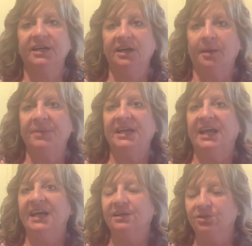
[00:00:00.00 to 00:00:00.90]
it up
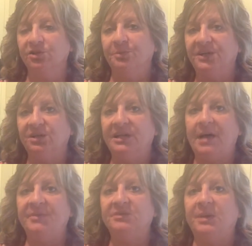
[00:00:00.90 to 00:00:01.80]
and add a little bit of
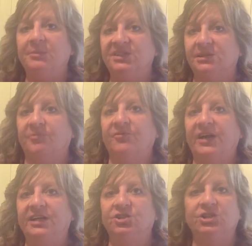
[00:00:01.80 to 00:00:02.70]
lemon, maybe some
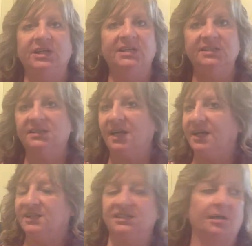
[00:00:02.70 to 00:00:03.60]
feta cheese
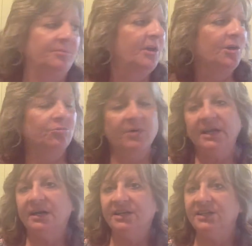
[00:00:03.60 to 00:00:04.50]
and some
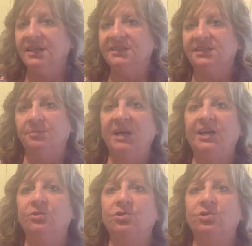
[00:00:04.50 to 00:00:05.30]
red onion and tomato.